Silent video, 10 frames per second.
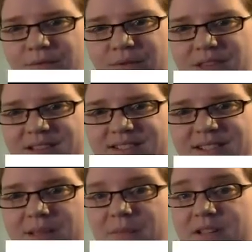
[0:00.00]
these
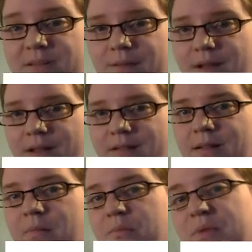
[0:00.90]
can be different,
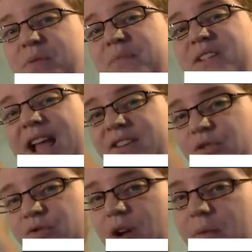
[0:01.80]
but the
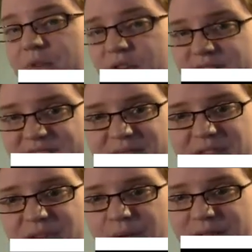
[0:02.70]
potential drop across them
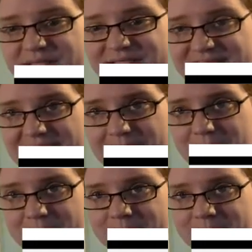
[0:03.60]
is always the same.